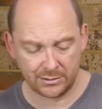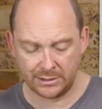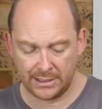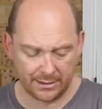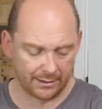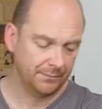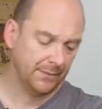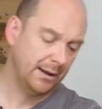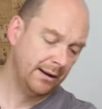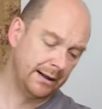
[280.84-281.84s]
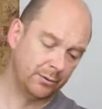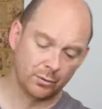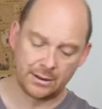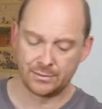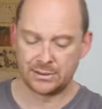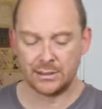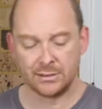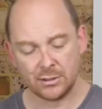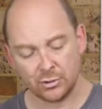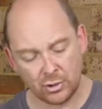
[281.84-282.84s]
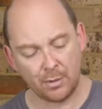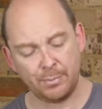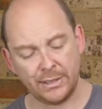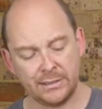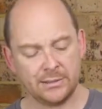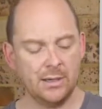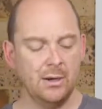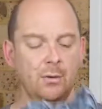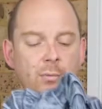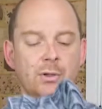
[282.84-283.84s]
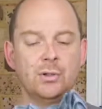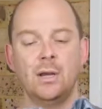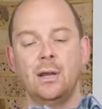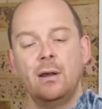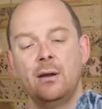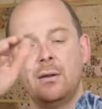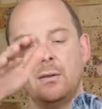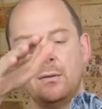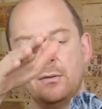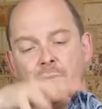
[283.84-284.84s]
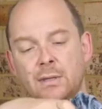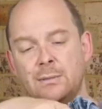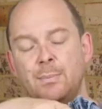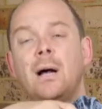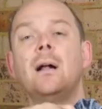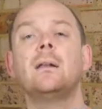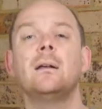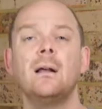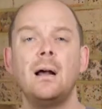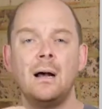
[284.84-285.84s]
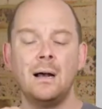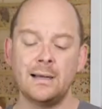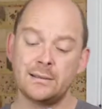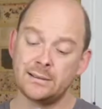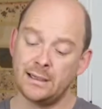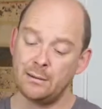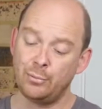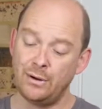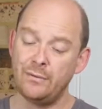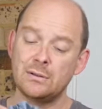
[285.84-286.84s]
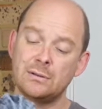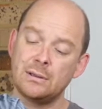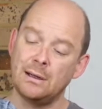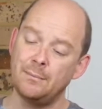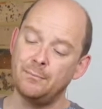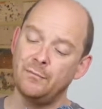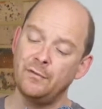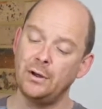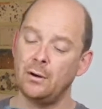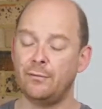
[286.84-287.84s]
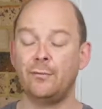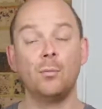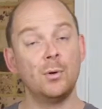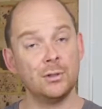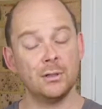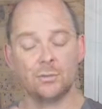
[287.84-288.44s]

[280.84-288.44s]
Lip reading: together. And it all comes to this top piece, which this part, as I said in the previous video for modular